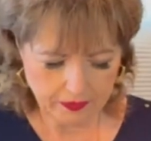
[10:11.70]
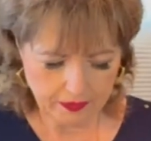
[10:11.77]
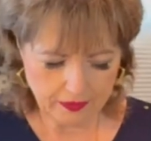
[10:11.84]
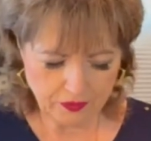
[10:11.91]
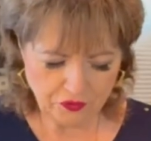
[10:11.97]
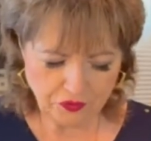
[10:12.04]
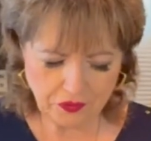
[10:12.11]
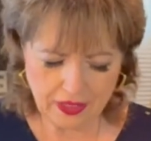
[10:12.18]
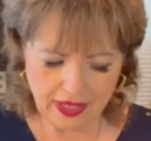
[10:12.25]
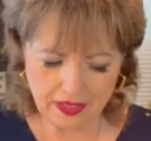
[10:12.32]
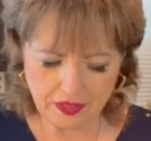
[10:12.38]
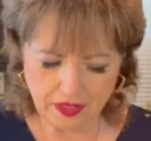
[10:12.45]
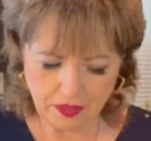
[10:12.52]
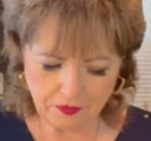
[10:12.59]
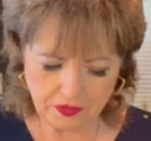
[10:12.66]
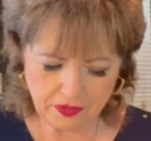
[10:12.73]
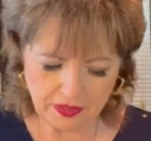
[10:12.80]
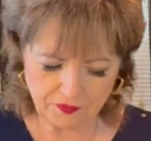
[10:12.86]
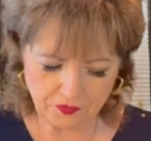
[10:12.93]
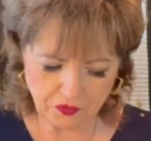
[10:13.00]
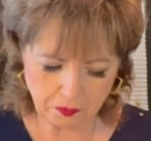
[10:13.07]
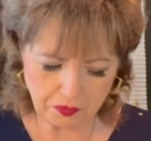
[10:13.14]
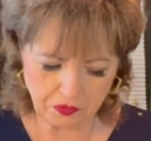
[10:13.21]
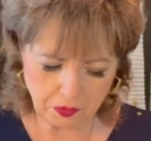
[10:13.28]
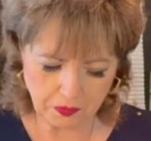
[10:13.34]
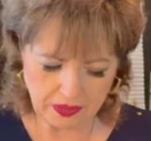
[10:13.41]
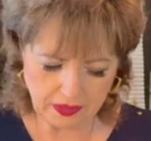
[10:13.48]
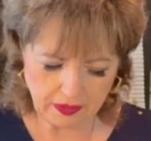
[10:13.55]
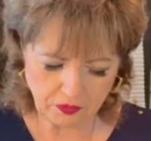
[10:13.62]
Because you kind of know the difference
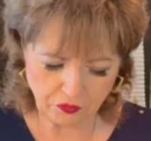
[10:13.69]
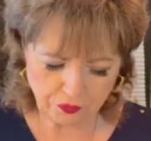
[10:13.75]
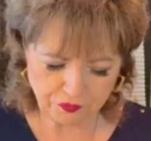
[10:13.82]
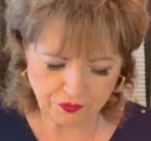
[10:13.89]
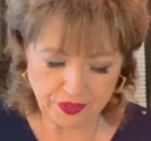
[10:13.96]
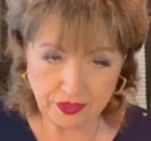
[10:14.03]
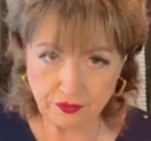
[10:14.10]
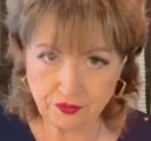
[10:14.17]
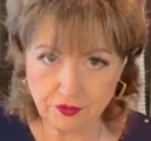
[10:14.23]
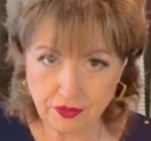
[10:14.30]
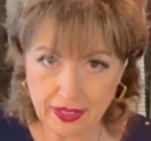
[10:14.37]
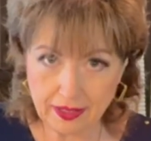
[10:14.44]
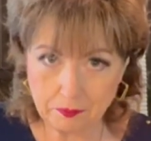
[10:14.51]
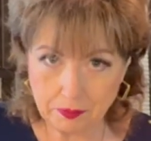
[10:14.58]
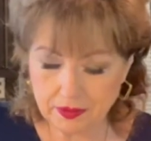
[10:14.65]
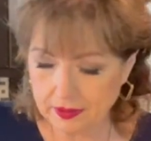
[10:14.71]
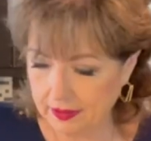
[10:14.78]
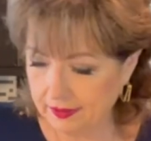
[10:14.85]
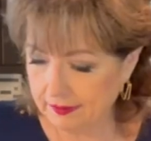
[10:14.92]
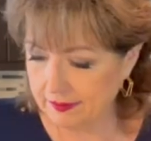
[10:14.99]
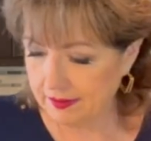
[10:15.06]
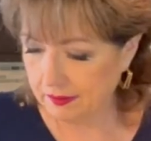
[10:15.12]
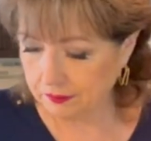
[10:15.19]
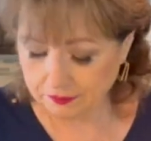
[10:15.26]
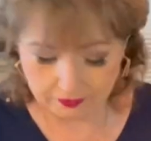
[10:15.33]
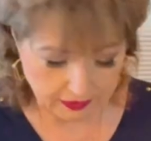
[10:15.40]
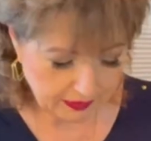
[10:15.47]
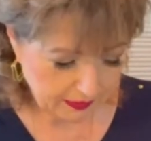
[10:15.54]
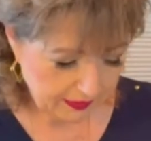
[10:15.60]
between those freeze-dried potatoes, don't
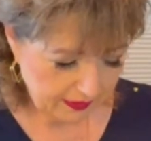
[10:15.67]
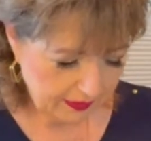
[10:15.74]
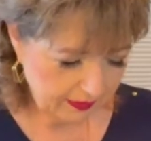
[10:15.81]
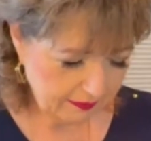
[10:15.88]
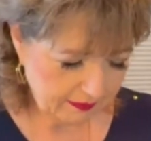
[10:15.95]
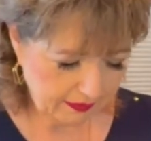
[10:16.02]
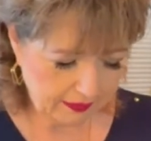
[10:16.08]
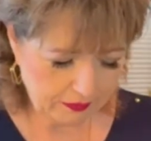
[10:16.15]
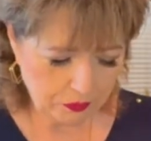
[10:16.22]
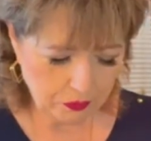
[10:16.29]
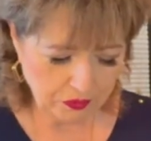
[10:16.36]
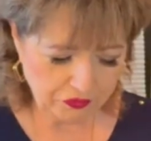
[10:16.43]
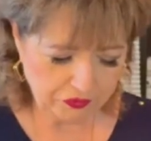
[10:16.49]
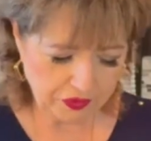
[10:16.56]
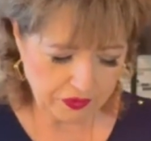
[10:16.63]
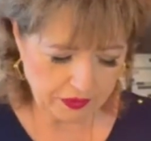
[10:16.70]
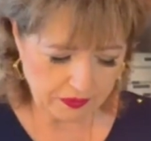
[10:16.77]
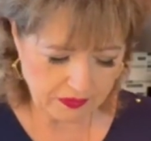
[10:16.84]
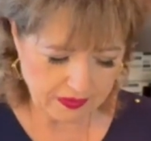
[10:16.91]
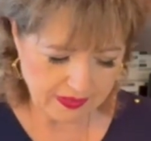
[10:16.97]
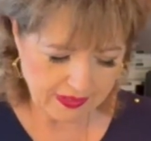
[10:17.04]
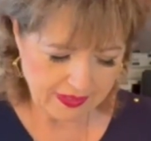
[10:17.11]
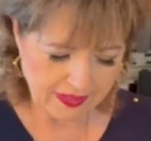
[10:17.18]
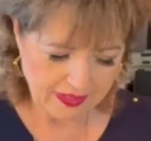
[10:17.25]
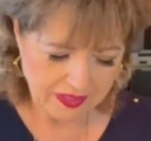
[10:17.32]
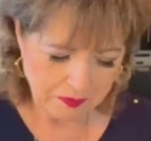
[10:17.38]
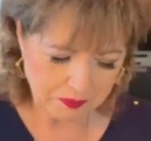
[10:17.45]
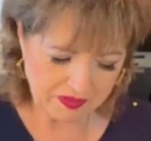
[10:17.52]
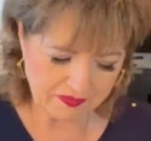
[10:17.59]
you? Of course you do.
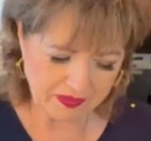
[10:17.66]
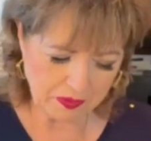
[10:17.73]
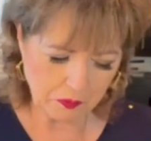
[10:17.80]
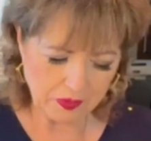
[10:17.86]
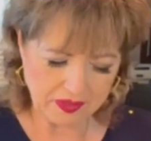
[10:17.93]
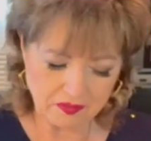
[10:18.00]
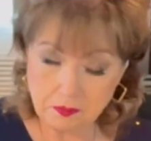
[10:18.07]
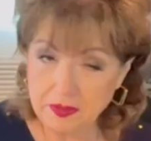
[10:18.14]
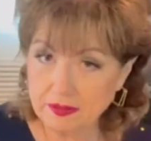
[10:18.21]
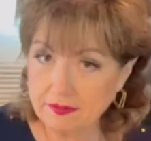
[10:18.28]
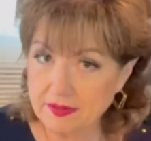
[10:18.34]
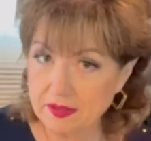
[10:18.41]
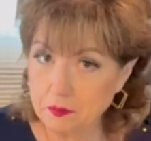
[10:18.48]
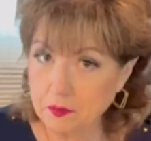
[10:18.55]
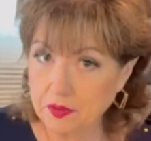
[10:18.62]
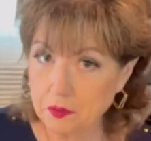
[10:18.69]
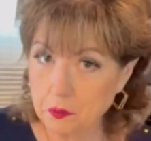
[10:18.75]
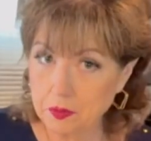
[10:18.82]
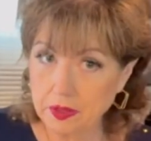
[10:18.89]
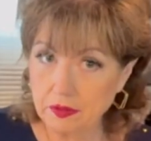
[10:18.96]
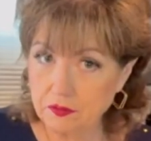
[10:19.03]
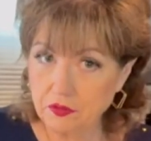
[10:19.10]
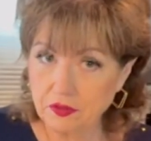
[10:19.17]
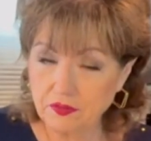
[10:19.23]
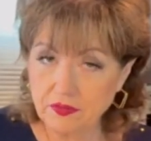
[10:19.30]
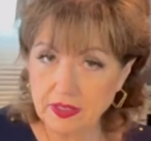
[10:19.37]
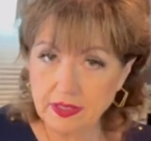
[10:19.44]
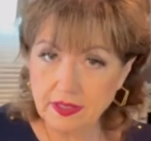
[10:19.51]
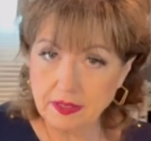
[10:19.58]
But see, when it's mixed in with the real and you
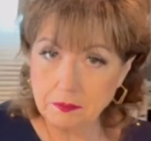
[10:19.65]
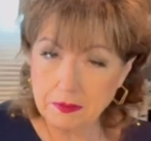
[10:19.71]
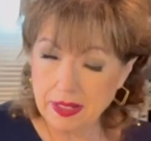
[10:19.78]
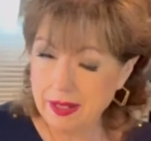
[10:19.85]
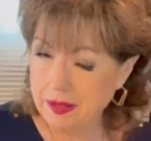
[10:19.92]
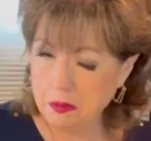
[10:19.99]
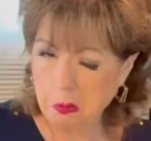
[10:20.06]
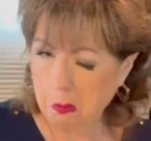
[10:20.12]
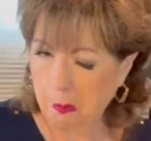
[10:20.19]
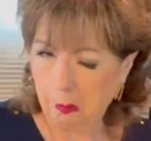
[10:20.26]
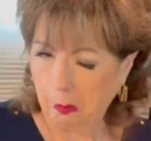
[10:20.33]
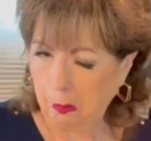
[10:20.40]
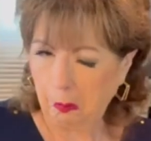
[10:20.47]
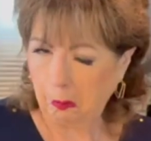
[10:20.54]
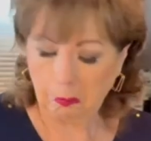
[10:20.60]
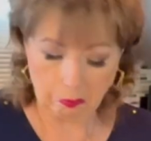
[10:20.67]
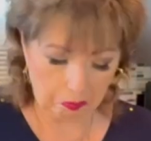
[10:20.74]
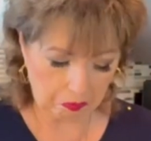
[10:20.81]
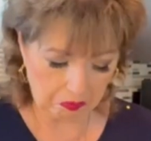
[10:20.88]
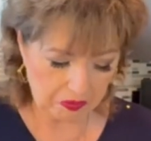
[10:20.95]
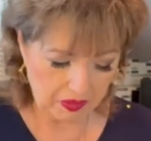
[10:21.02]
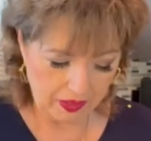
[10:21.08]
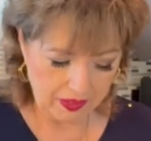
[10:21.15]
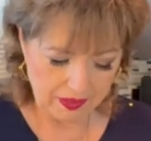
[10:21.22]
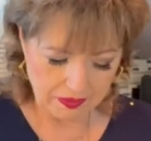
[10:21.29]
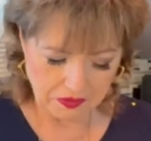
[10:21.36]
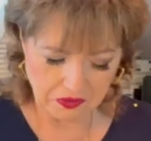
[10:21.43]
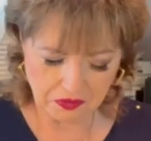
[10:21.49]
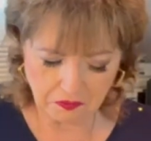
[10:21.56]
stick it in your mouth,
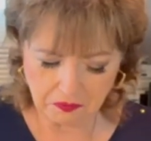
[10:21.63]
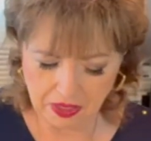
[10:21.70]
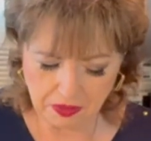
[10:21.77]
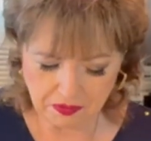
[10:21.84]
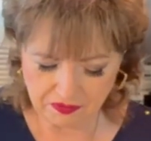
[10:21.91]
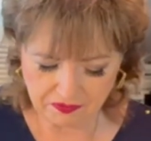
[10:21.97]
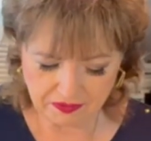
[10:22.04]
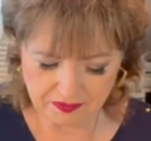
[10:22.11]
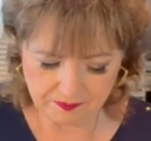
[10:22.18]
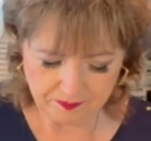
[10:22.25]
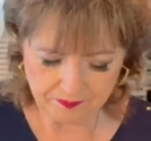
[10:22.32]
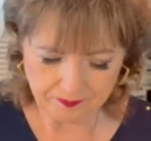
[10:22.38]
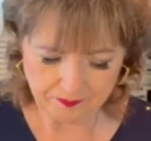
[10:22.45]
you don't notice it.